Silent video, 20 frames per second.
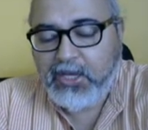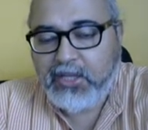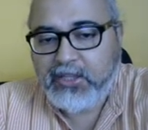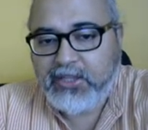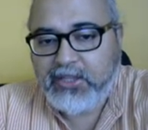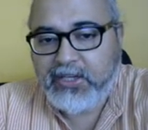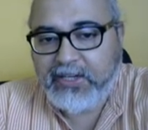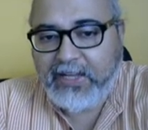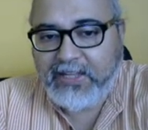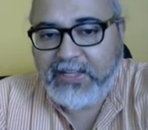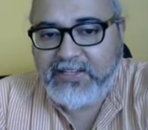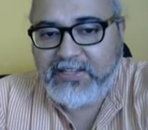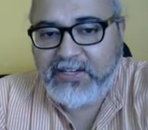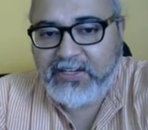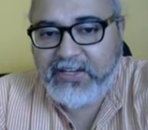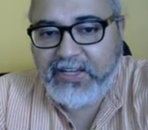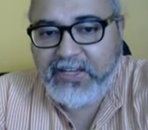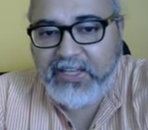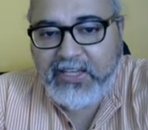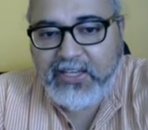The
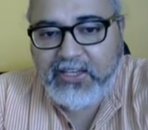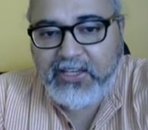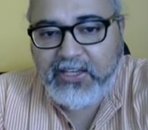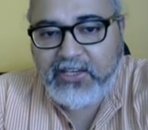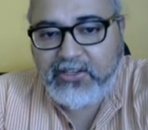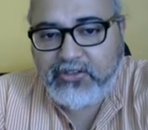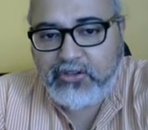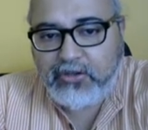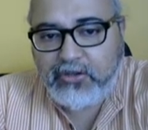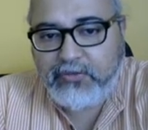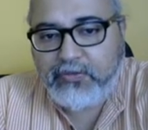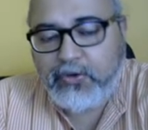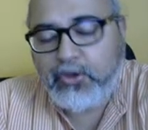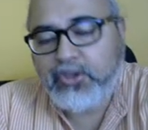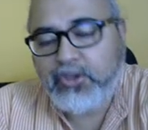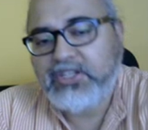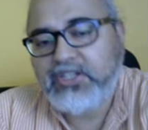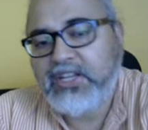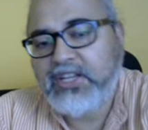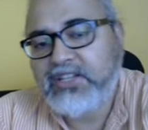tensor T is, of
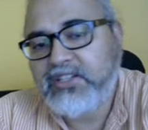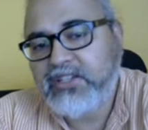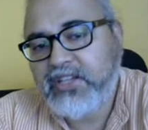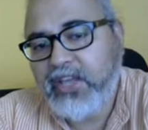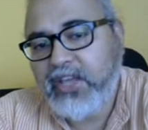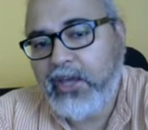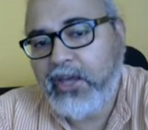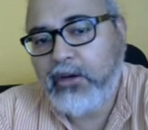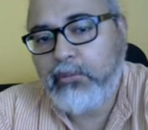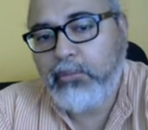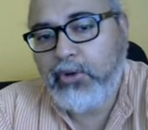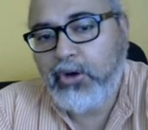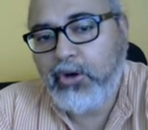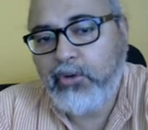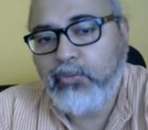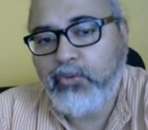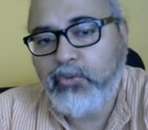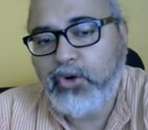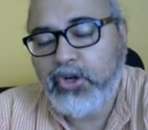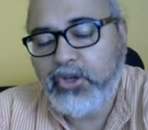course, doesn't care
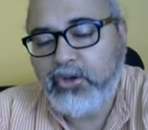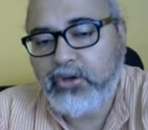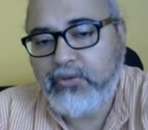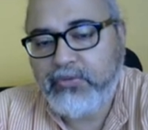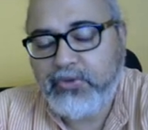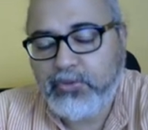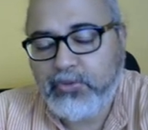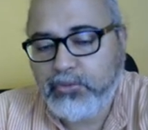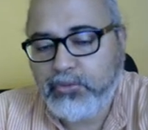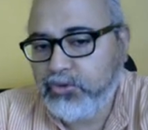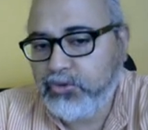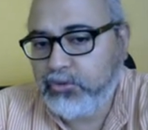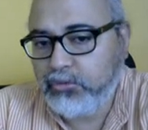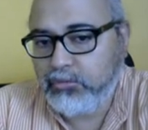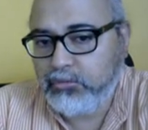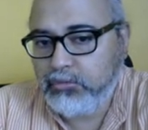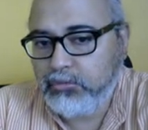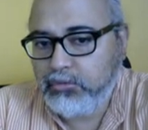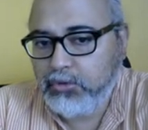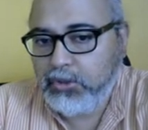about what you have used
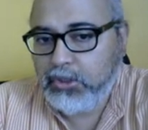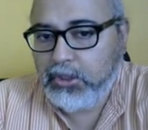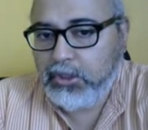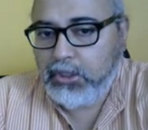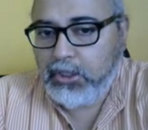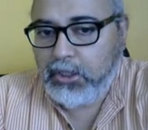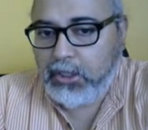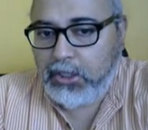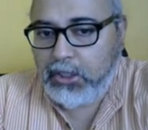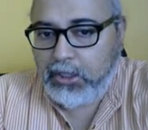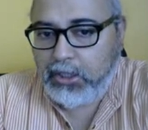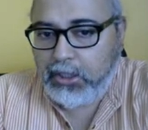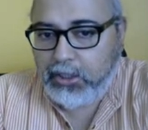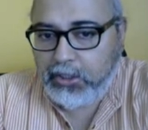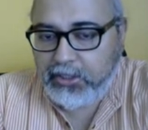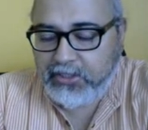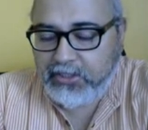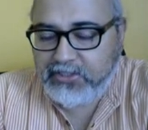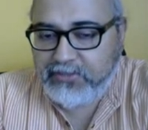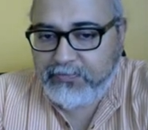to.
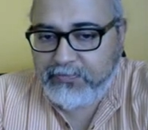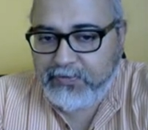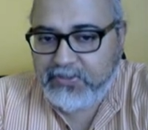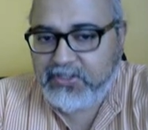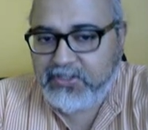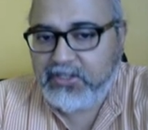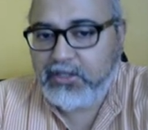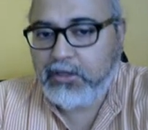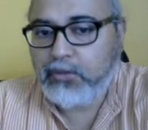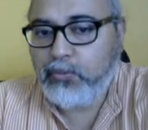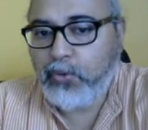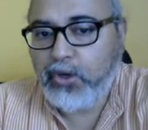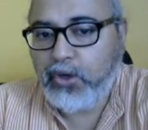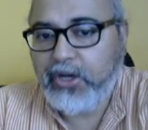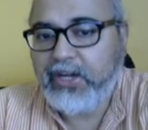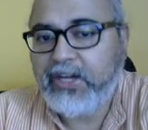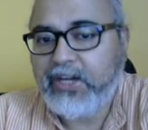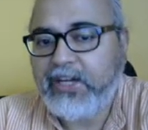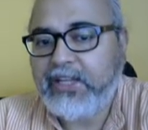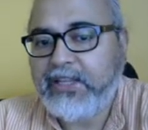It's a physical
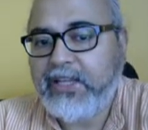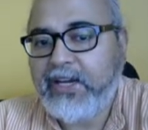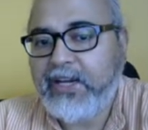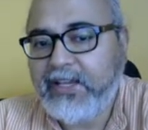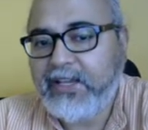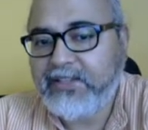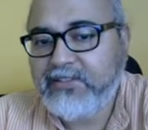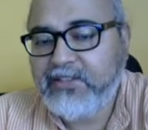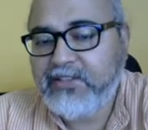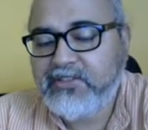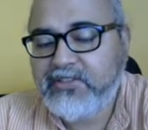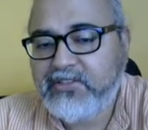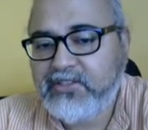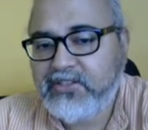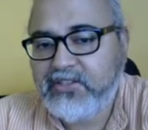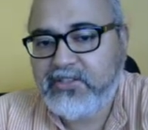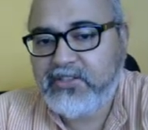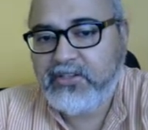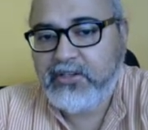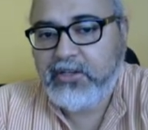quantity that
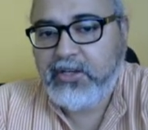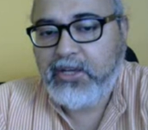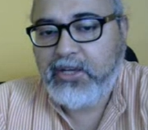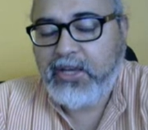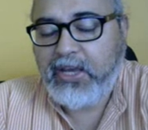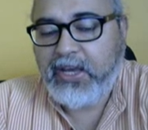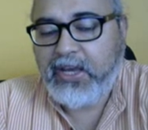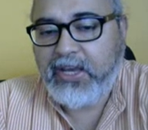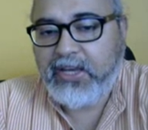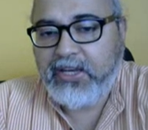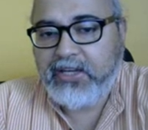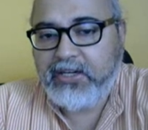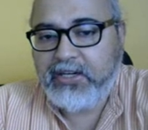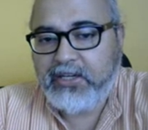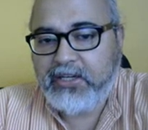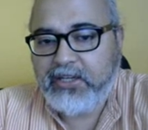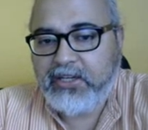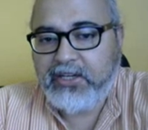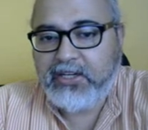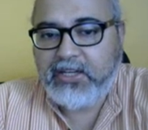exists, and
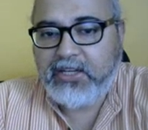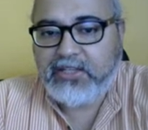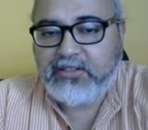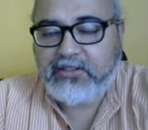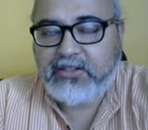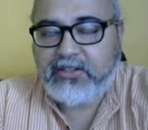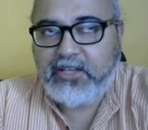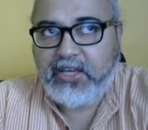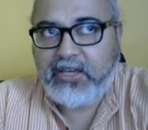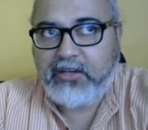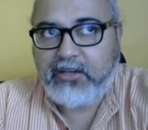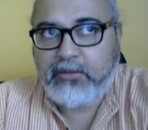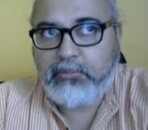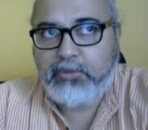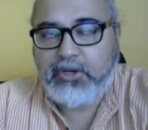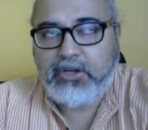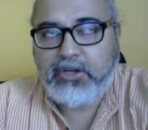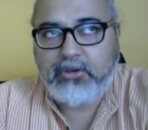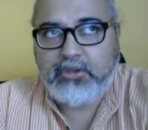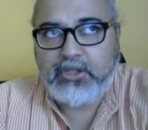it doesn't care
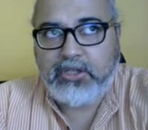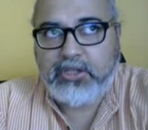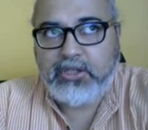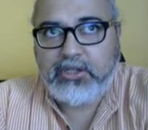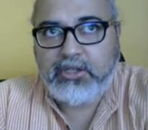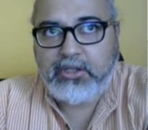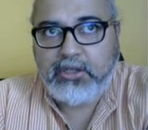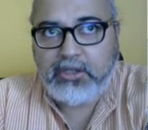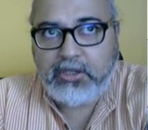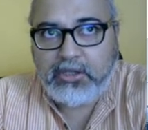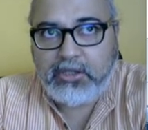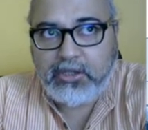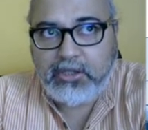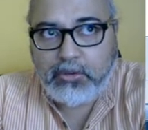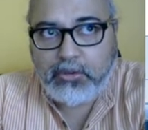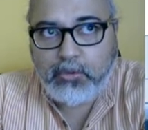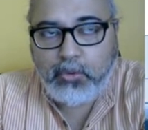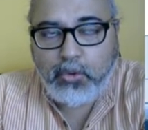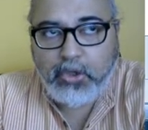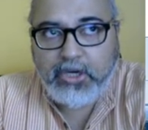about the
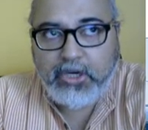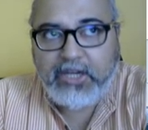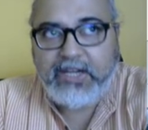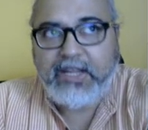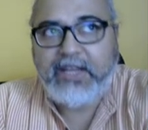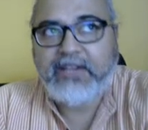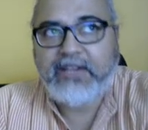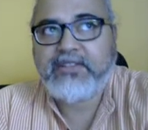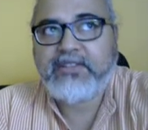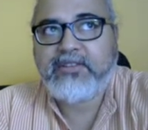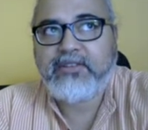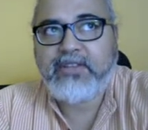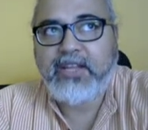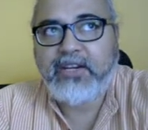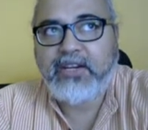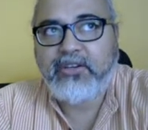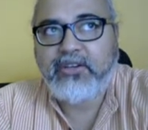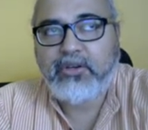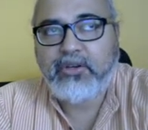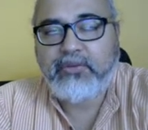coordinates
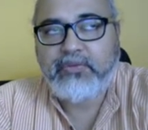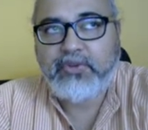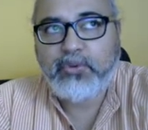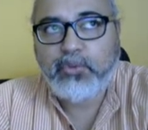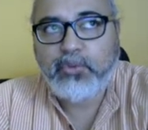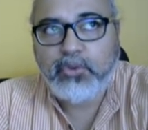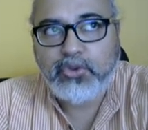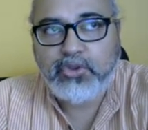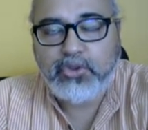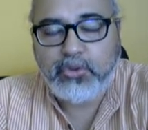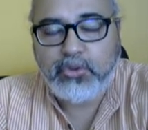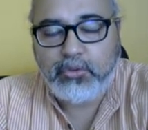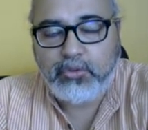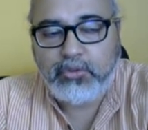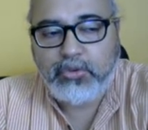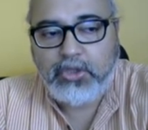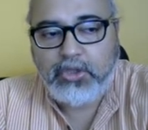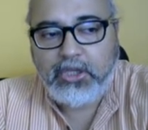that you have used to